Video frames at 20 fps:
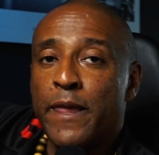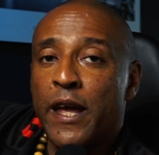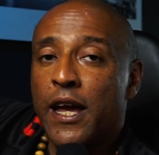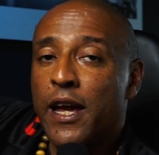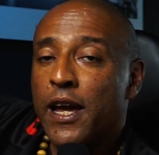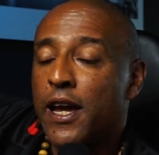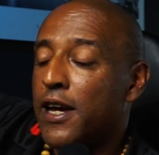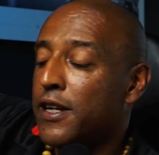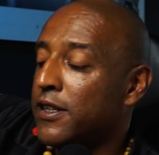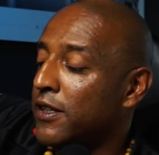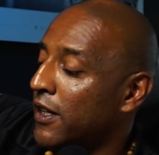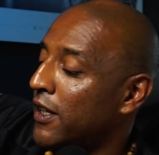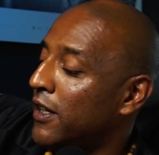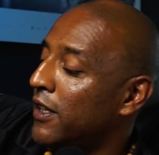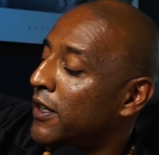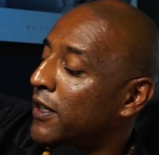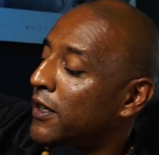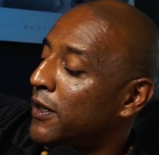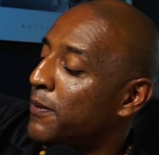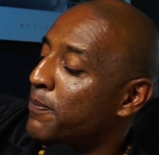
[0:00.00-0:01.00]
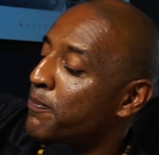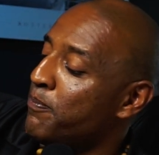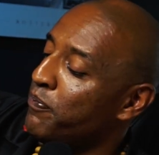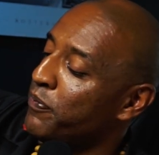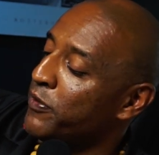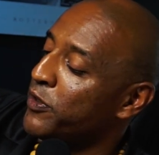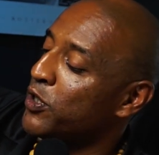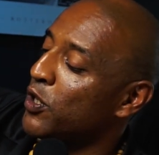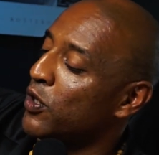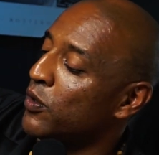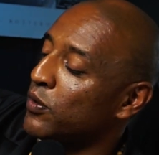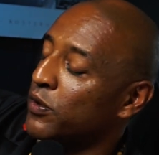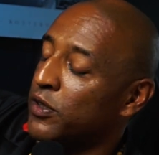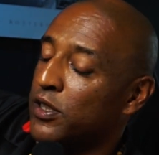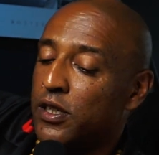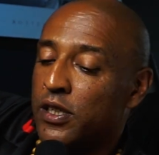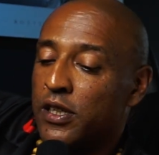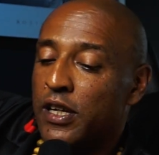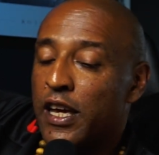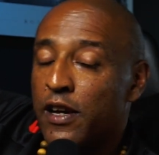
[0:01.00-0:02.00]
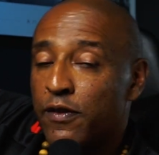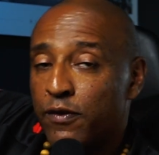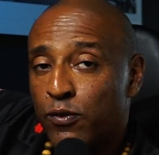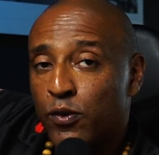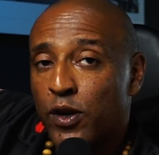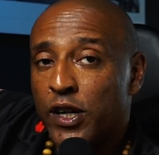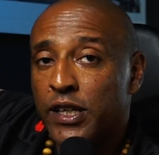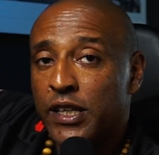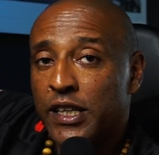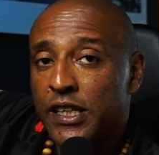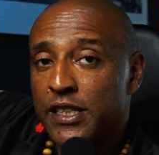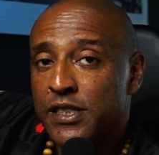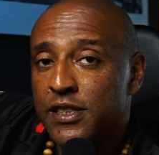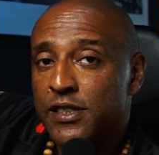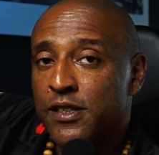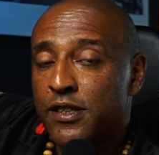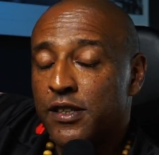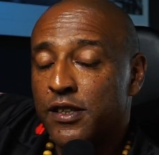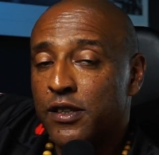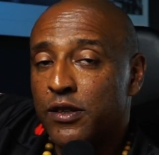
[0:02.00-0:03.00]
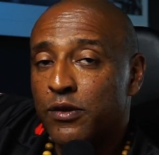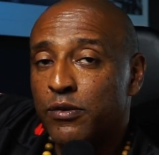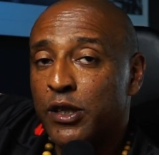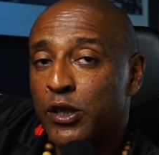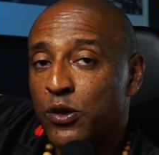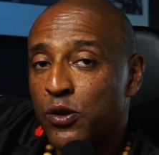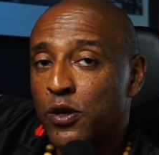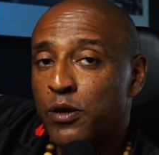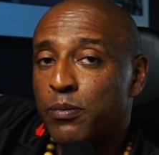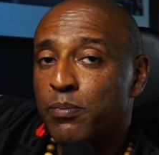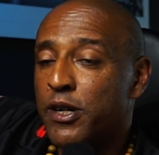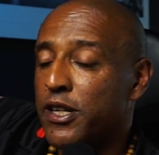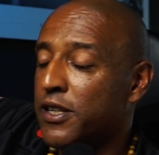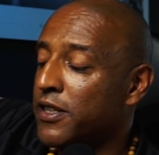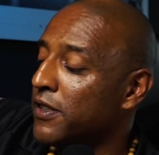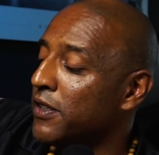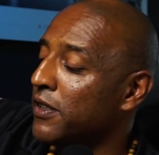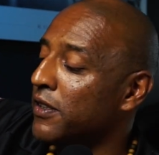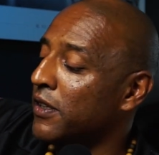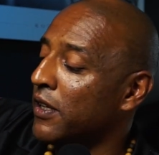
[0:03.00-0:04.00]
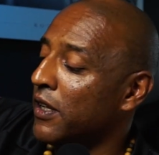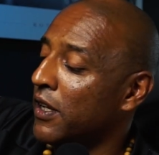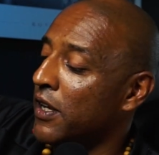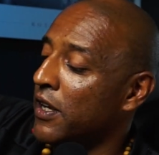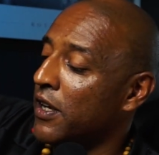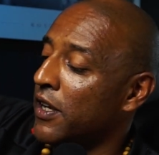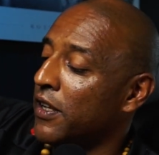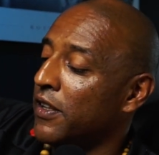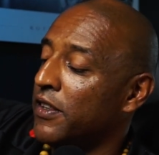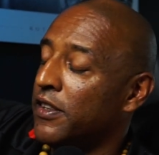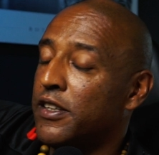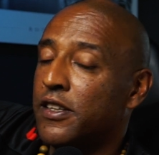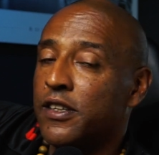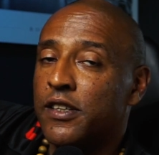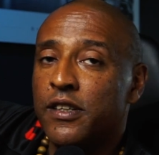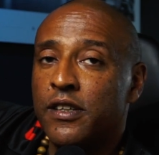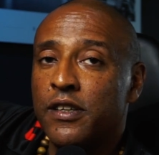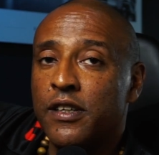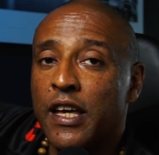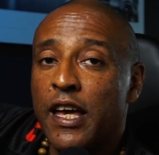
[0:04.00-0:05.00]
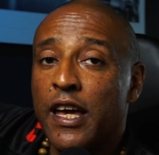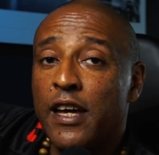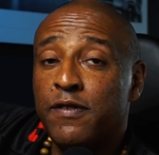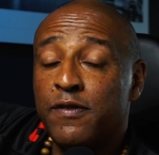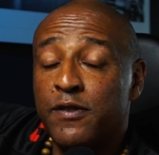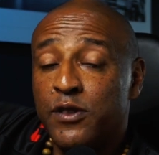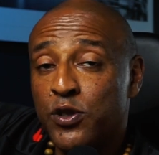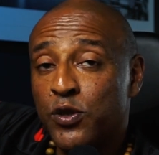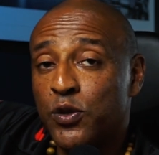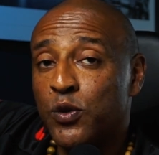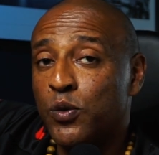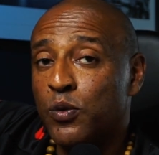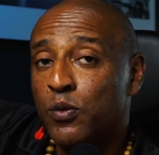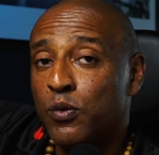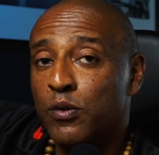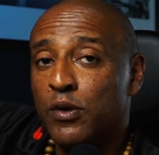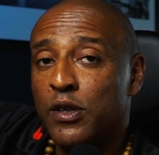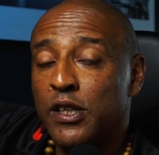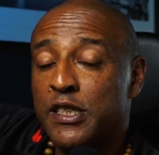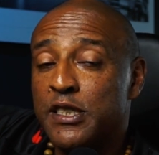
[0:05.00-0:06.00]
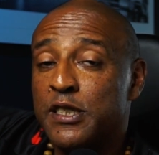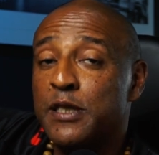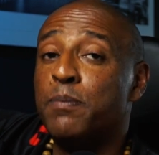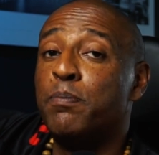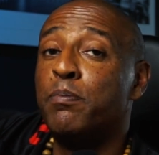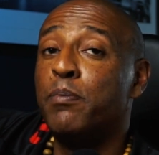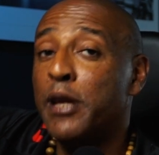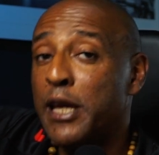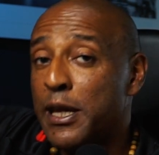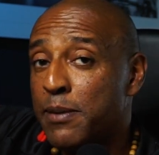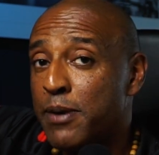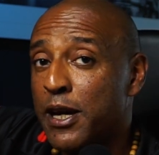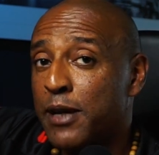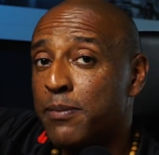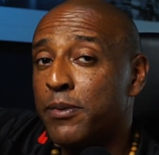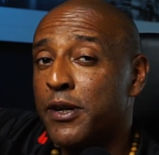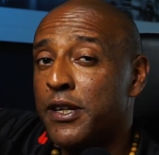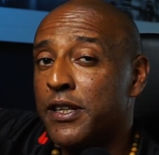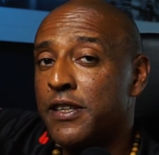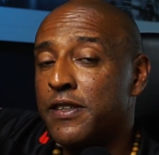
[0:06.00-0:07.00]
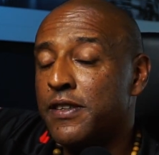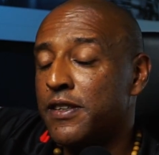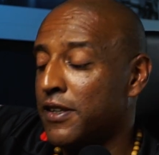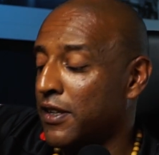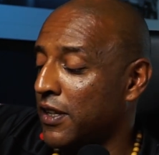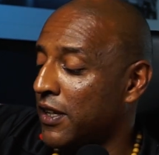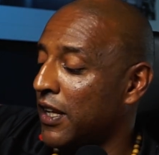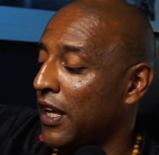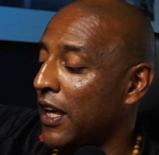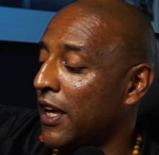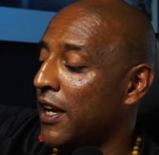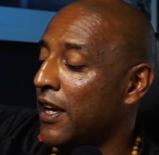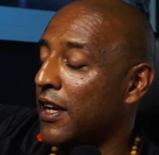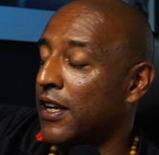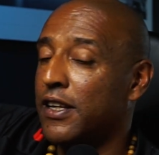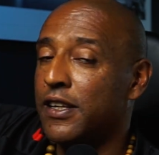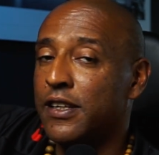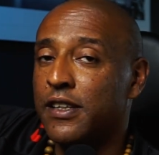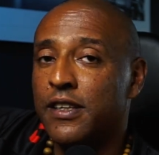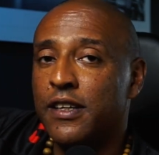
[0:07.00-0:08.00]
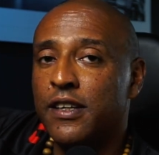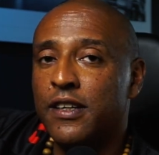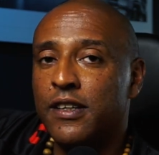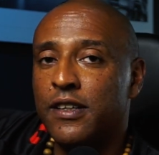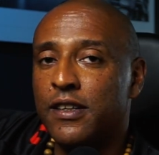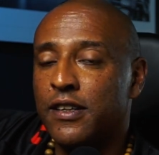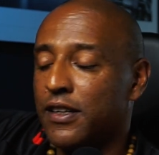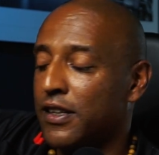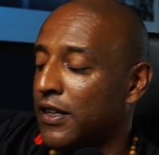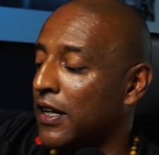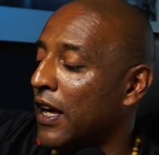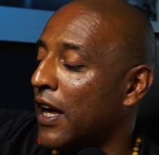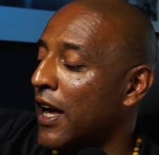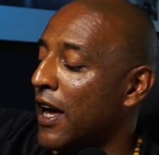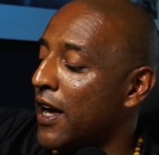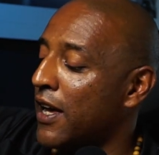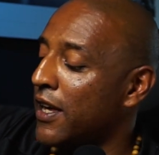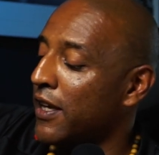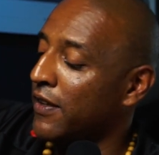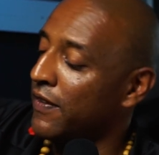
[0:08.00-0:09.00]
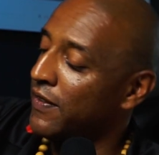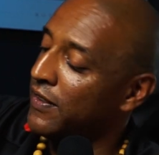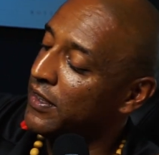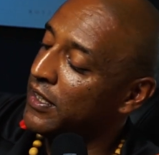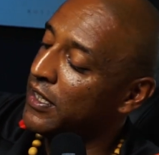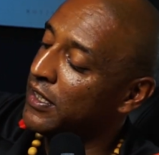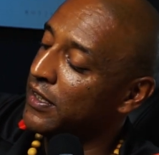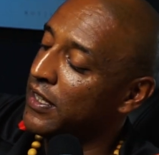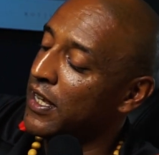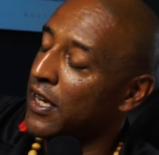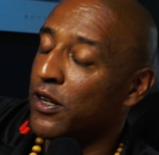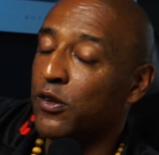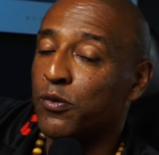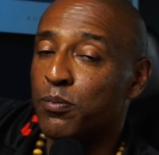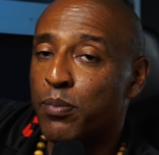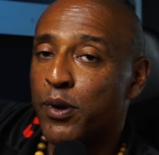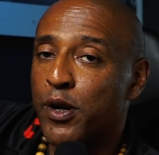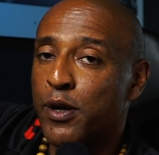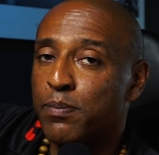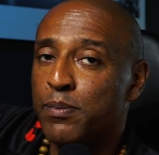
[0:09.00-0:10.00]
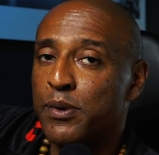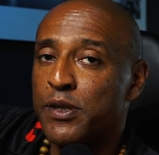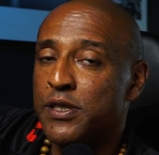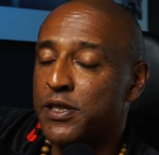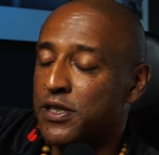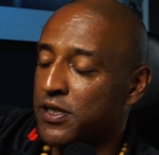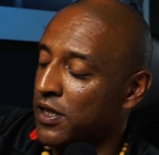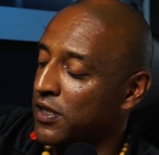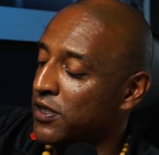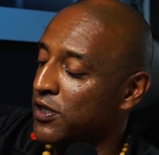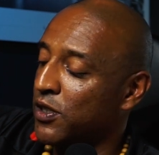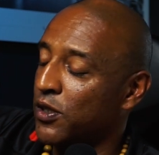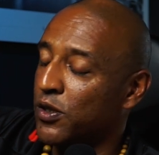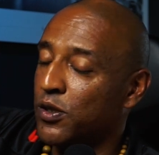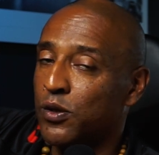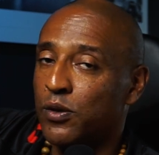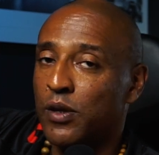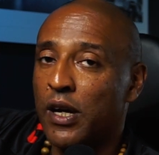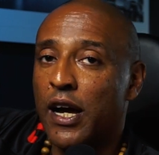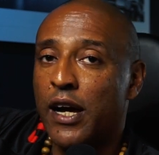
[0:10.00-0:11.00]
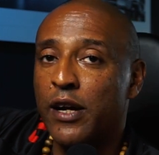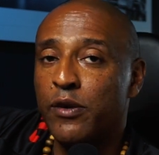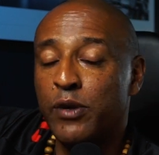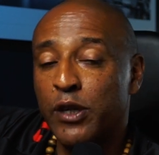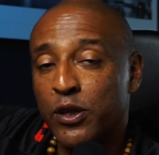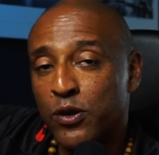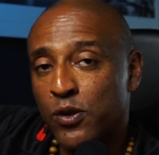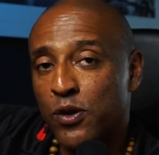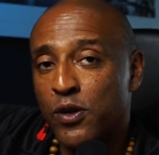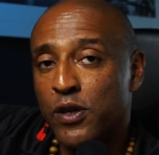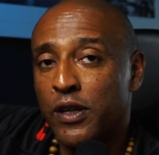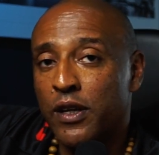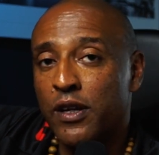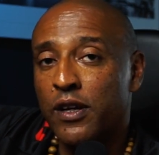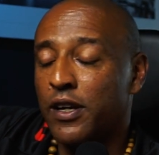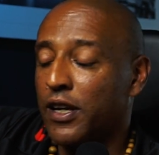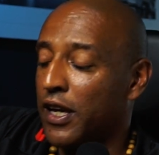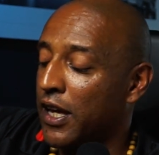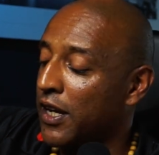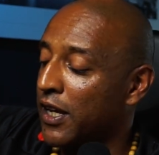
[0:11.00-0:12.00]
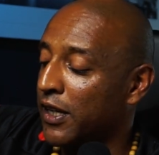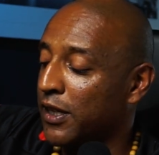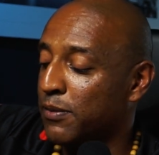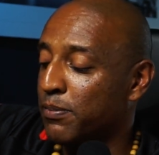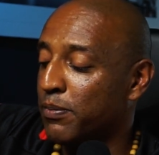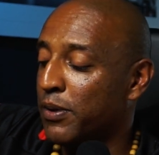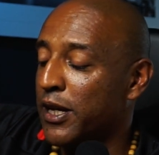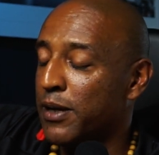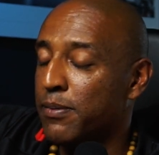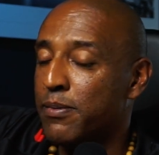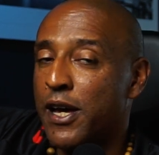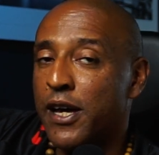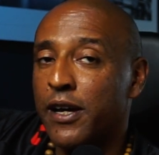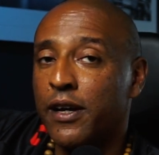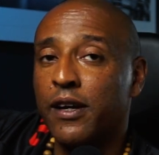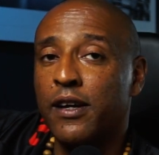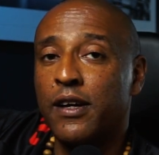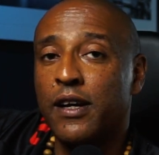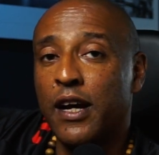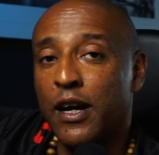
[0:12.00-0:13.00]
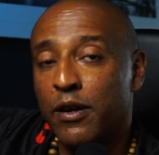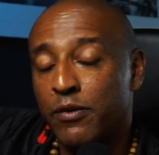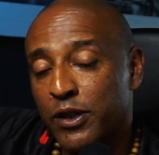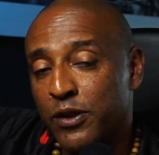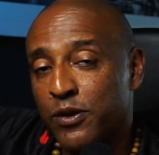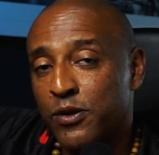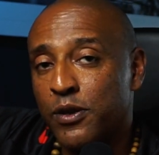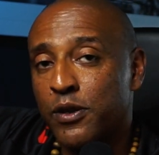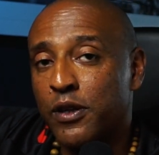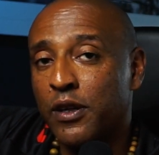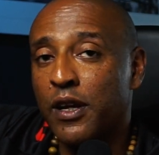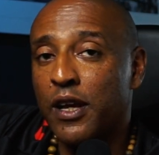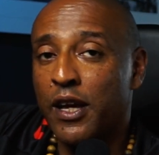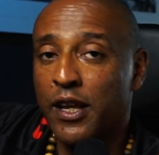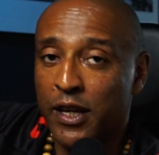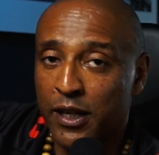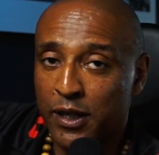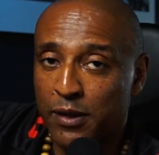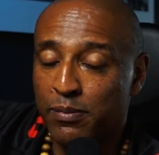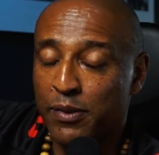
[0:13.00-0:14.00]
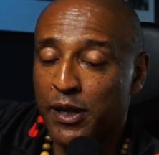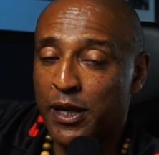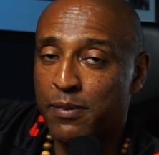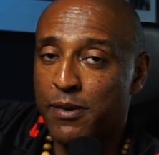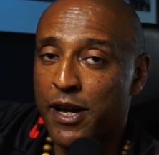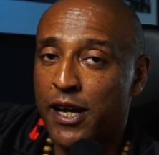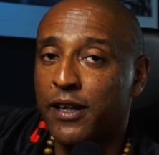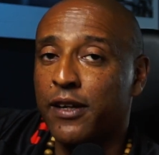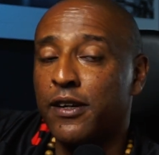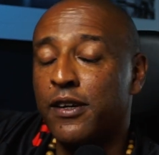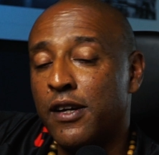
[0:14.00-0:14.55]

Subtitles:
And so the F1 is the record button. The F2 is the playback button, and I did that on purpose. So I record and I can play back, I record and I can play back.